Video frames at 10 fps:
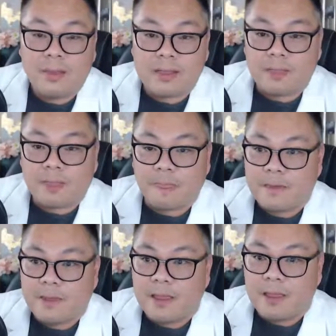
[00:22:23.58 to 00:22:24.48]
But
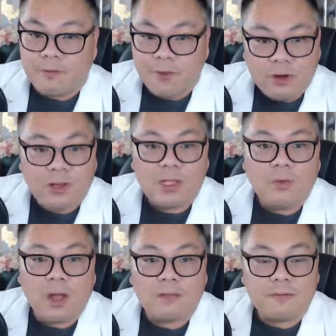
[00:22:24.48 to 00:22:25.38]
if you really
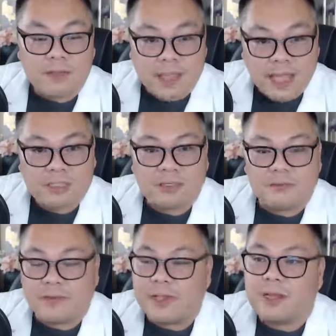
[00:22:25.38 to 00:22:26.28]
want financial
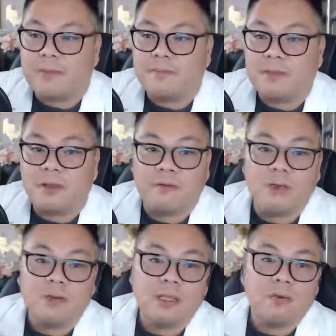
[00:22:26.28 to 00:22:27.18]
freedom, if
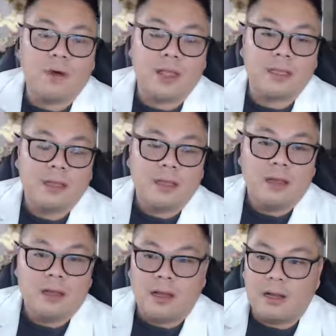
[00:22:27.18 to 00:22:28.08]
you really want
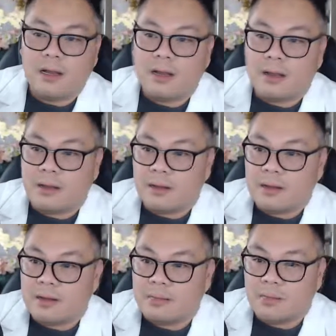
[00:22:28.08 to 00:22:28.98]

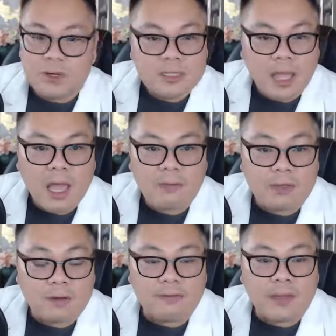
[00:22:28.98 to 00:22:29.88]
more time
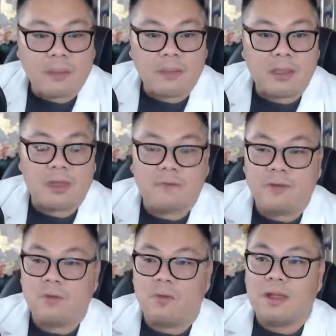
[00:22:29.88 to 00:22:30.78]
with your family,
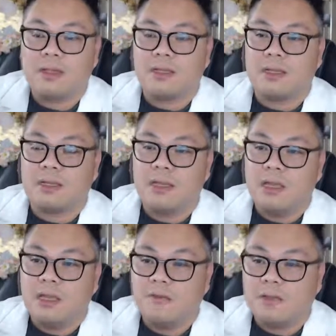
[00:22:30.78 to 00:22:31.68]
if you
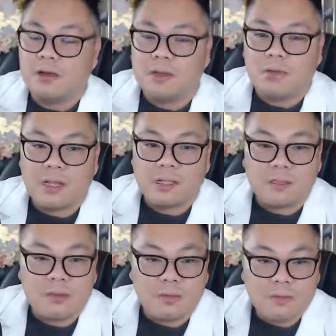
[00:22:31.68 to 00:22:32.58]
really
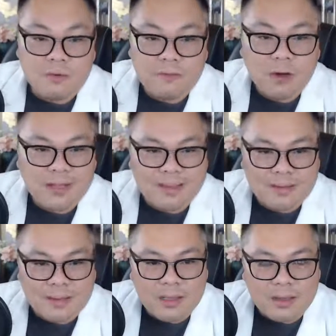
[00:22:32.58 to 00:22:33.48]
want to move
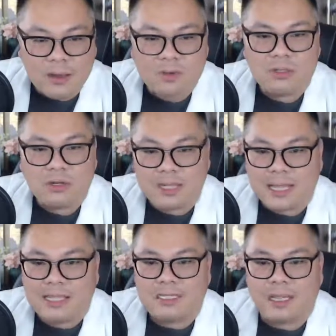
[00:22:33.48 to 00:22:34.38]
on and go to your
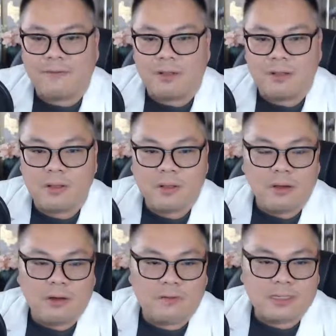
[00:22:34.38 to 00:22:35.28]
next level
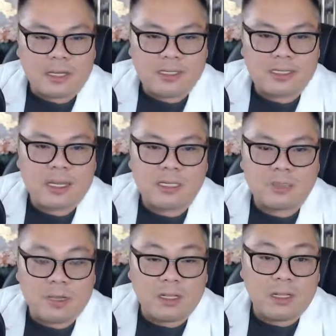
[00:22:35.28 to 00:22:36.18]
of
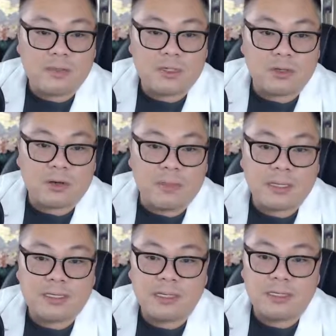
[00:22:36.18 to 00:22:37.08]
success when it comes to your
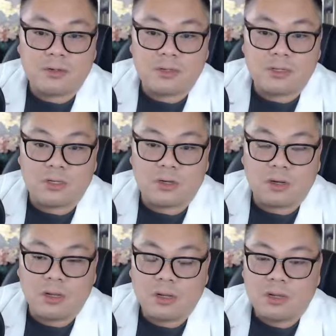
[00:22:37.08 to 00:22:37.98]
business or to
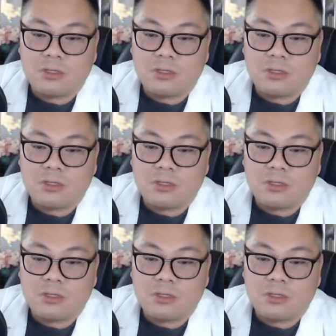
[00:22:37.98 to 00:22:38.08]
your